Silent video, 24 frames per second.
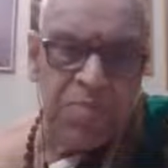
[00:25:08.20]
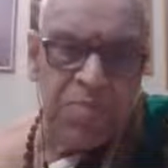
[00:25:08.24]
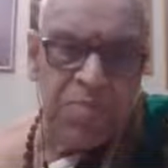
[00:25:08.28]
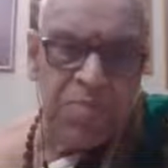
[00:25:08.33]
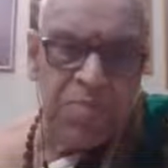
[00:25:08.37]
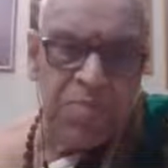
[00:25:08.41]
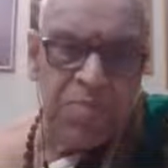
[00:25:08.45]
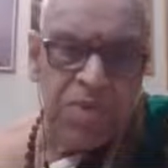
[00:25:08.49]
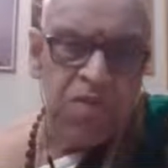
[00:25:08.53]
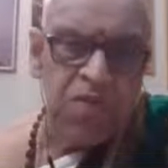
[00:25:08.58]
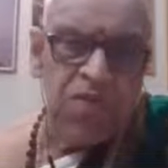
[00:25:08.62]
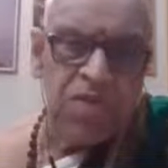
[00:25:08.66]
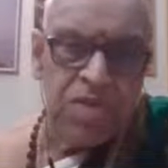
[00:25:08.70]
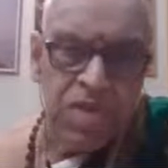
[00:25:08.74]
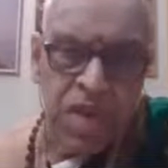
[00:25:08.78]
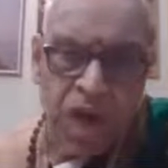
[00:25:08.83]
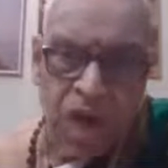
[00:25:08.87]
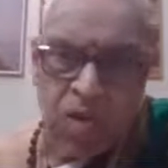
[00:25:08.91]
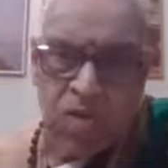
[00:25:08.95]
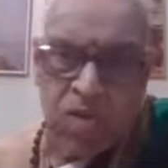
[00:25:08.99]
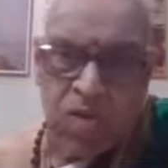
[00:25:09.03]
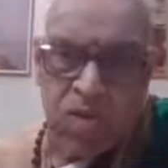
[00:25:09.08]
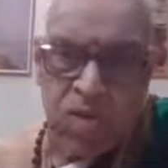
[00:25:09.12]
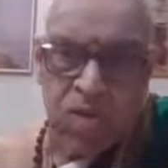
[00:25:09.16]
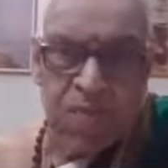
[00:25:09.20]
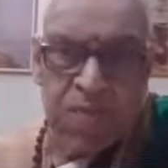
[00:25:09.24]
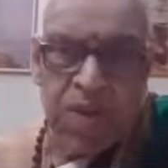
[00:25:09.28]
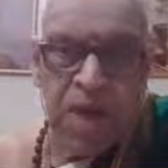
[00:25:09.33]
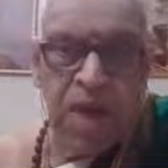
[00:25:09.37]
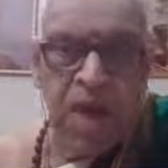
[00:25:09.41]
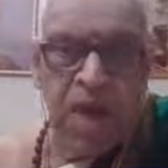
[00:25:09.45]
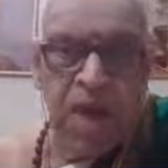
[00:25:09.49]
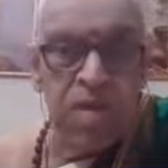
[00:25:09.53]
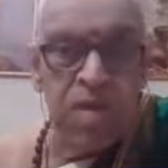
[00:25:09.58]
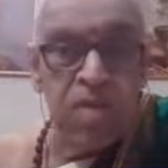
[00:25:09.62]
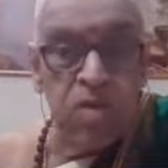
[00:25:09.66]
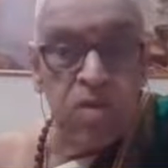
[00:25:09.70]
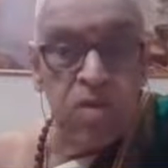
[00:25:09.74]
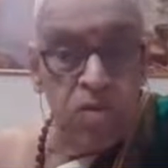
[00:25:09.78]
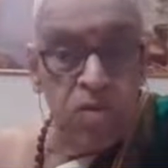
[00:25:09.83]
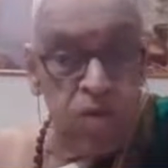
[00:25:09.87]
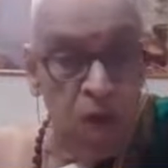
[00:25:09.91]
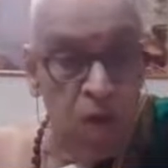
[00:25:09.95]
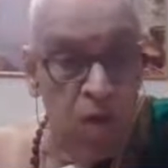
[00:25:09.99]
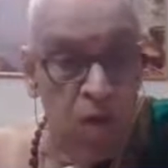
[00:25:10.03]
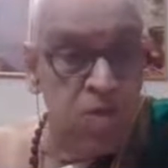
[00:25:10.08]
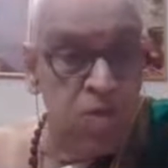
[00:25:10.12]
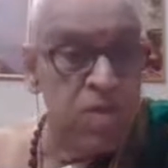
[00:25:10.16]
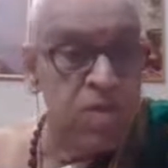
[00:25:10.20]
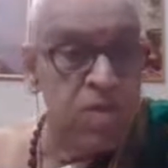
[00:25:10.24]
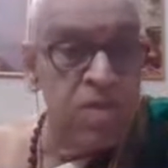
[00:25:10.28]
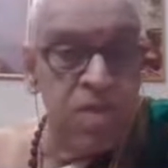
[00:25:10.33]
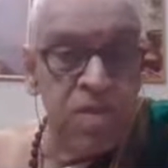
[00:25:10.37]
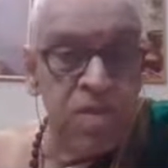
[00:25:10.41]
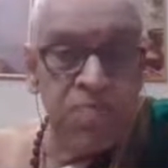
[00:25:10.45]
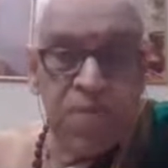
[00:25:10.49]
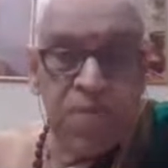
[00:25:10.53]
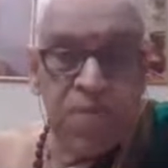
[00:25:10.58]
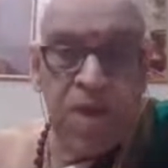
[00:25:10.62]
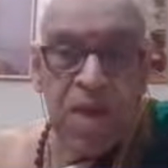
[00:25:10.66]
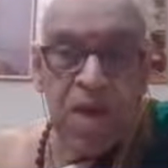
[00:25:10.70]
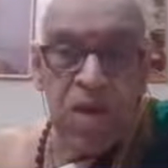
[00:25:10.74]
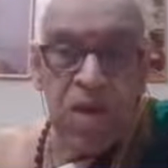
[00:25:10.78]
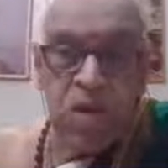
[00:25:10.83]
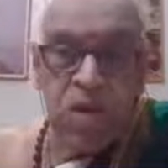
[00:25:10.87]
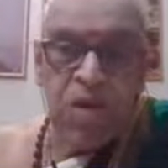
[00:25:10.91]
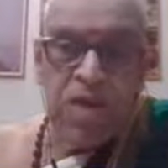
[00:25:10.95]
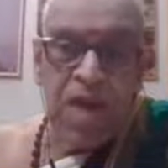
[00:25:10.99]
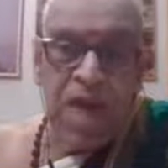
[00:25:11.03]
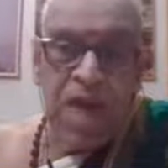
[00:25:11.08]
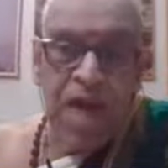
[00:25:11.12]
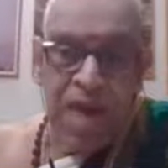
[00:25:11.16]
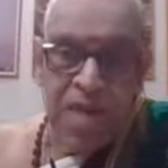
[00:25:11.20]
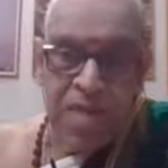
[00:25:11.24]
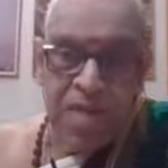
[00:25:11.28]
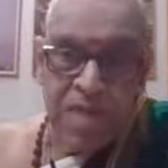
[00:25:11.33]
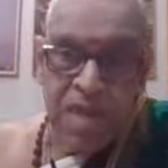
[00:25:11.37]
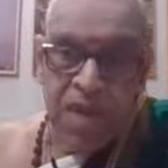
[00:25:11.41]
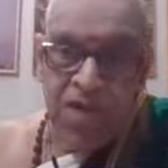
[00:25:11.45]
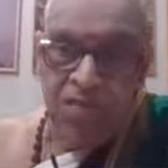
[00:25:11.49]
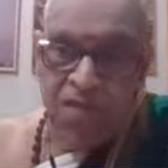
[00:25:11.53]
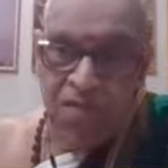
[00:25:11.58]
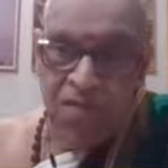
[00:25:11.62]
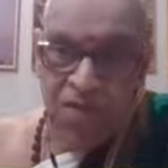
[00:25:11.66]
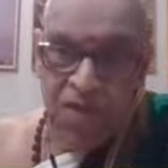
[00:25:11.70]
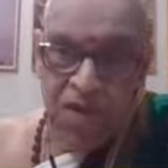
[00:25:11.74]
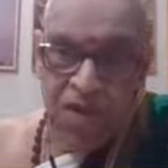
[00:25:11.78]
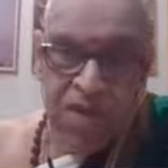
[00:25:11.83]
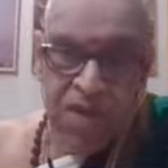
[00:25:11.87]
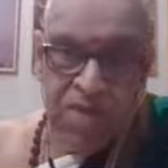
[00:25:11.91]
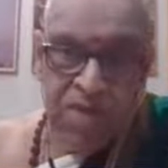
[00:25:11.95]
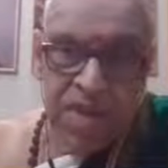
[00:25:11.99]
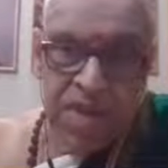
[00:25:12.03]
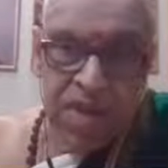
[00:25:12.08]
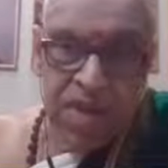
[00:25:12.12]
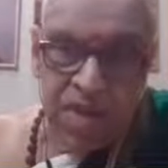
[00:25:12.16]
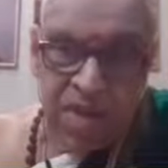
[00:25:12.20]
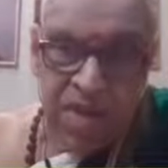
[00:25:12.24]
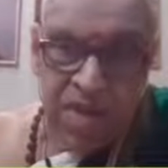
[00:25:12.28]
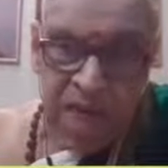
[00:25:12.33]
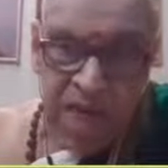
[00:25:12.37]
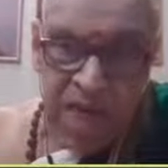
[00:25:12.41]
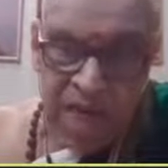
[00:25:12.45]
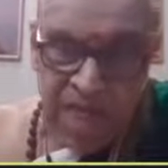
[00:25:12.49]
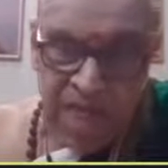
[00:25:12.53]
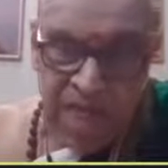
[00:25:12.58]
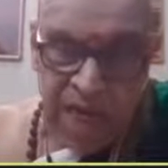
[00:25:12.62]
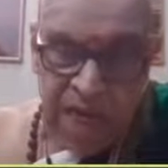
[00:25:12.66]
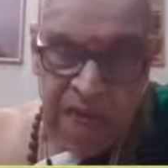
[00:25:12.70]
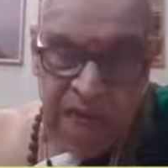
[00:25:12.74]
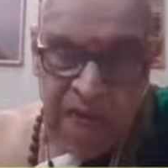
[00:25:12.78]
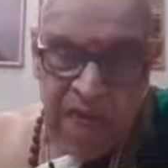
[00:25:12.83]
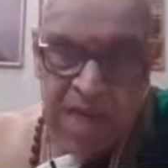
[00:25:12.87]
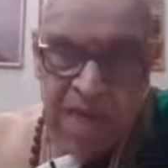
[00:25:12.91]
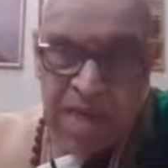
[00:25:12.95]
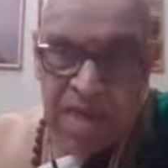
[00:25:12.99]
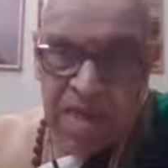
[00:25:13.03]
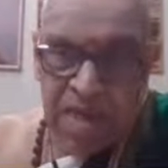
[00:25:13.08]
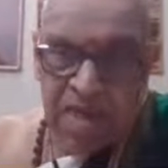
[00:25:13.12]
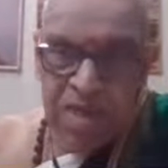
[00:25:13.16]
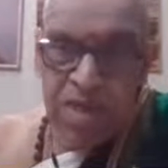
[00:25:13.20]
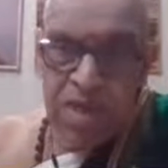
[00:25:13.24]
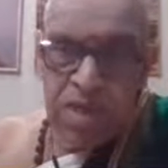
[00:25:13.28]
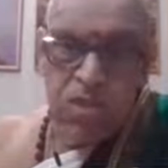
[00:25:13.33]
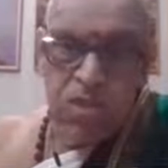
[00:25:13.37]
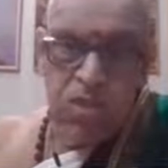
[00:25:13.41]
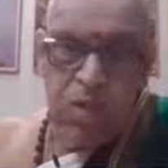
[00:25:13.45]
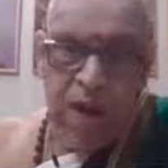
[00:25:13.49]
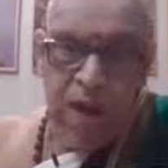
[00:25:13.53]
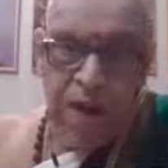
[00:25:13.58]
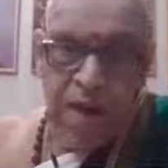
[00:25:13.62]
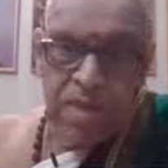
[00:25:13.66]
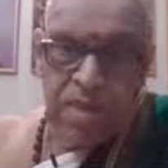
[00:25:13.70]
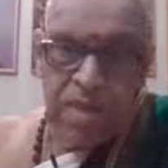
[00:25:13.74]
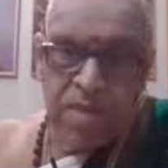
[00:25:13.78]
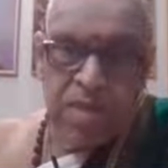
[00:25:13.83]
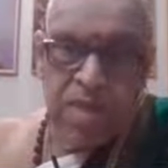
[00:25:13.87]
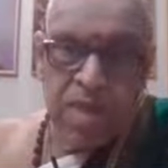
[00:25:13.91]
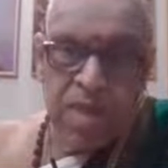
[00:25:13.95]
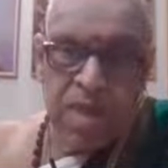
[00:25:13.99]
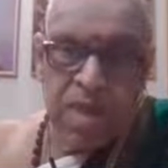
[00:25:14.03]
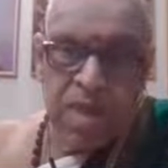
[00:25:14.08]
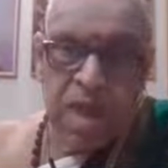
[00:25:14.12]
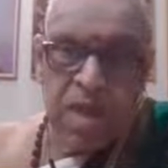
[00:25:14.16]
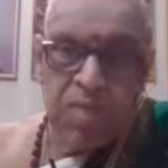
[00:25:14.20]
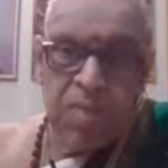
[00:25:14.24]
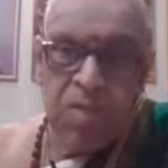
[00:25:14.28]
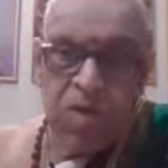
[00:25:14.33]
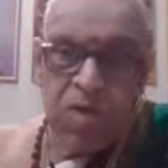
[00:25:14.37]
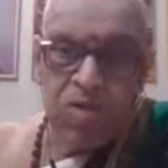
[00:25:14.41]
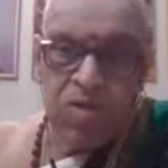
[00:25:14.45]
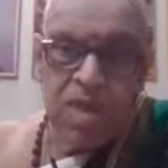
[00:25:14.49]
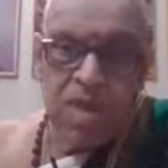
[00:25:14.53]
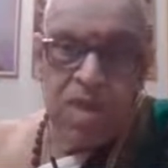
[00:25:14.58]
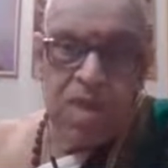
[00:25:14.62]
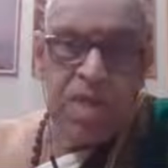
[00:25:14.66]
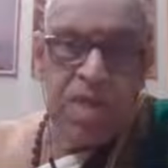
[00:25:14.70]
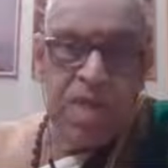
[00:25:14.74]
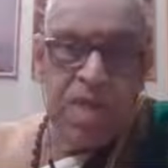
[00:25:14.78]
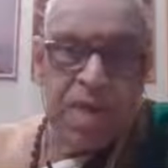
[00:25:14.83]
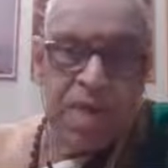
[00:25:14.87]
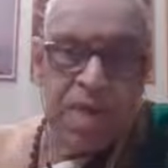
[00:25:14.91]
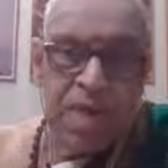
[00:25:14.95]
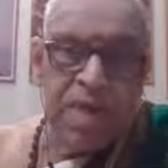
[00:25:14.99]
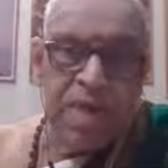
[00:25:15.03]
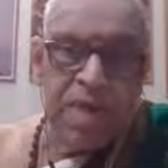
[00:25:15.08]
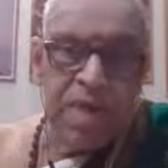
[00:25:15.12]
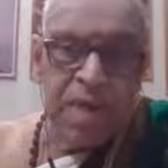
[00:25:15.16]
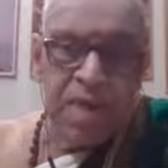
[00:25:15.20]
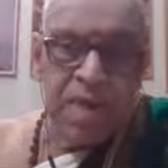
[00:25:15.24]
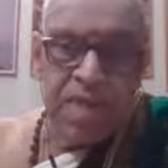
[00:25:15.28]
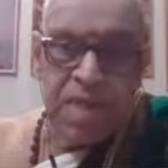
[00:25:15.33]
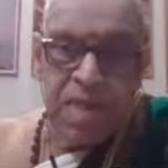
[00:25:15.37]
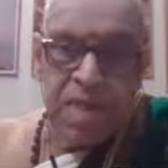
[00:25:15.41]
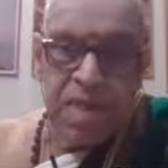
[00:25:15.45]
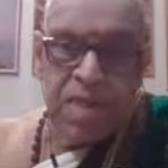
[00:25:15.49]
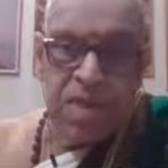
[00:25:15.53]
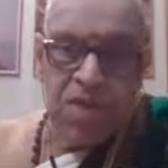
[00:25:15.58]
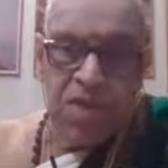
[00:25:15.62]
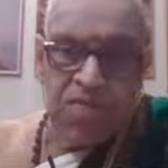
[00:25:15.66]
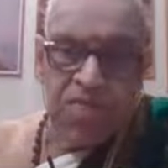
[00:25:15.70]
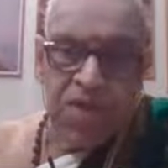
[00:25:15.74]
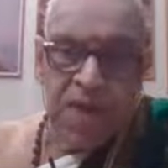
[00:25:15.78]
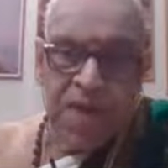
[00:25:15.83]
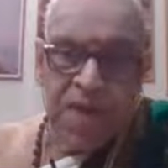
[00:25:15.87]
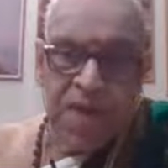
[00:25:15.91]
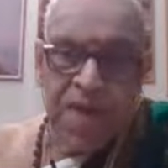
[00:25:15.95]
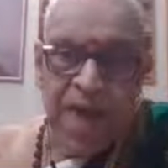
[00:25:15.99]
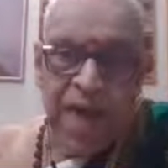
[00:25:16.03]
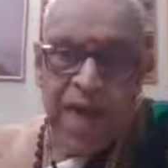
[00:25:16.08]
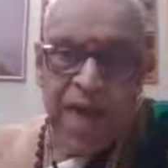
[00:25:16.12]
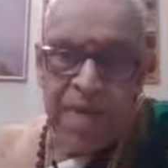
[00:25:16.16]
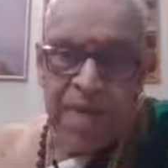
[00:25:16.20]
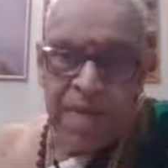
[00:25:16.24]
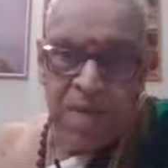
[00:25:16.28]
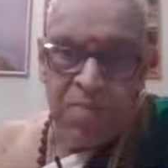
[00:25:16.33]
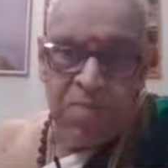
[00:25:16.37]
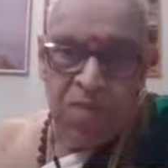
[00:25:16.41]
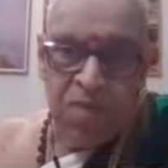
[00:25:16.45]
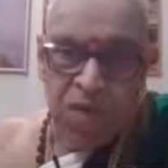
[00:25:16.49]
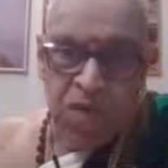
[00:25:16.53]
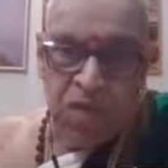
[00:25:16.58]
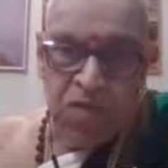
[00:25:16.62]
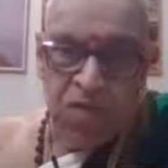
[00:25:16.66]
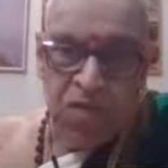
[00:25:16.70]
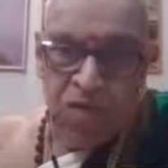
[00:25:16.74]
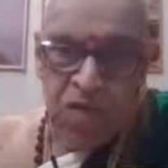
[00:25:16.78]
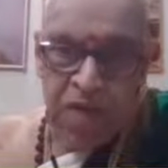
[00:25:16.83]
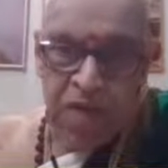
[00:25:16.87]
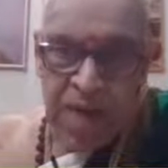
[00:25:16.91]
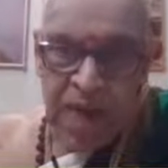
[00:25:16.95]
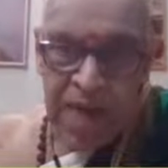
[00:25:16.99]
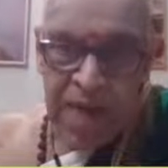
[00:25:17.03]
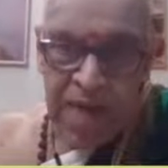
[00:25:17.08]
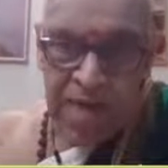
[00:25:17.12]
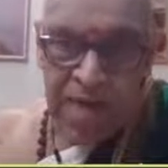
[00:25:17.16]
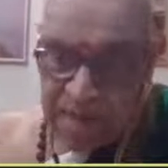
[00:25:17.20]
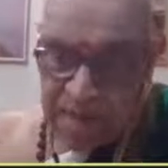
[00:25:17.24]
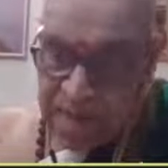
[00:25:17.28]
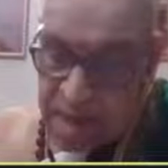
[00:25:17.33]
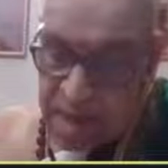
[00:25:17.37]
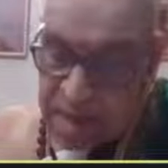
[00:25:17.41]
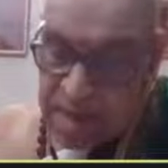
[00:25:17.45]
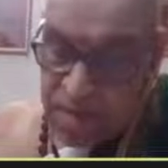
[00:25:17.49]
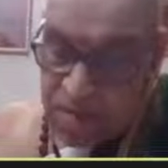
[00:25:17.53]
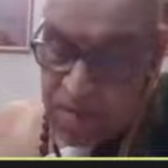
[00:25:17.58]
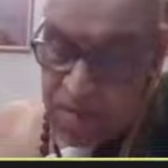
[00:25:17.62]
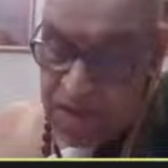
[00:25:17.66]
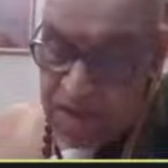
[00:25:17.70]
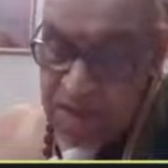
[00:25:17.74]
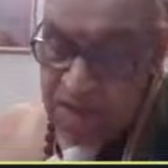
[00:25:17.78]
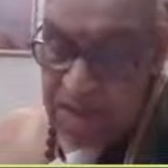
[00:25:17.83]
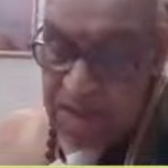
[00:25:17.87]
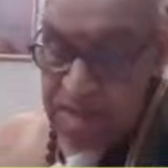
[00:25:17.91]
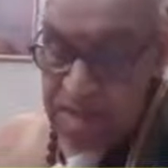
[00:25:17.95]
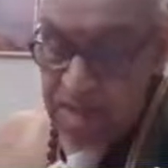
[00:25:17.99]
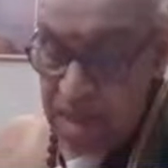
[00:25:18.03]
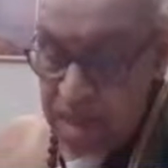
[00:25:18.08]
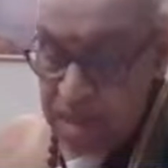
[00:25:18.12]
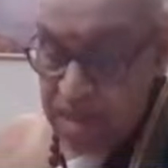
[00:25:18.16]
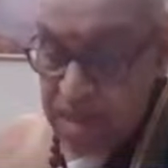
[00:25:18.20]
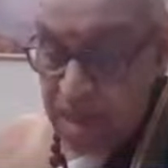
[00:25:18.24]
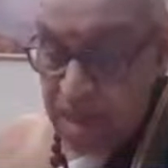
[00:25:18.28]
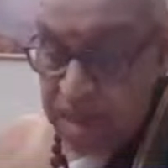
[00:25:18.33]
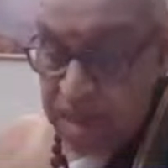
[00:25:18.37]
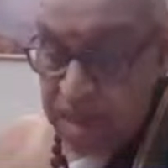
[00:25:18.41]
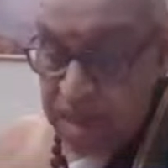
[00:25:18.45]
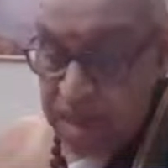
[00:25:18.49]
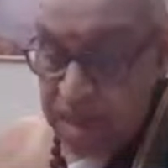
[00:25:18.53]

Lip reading: beautiful sounds, and those sounds look as if they are teaching the swans about the intricacies of the gate, beautiful gate. That is what he says. Atas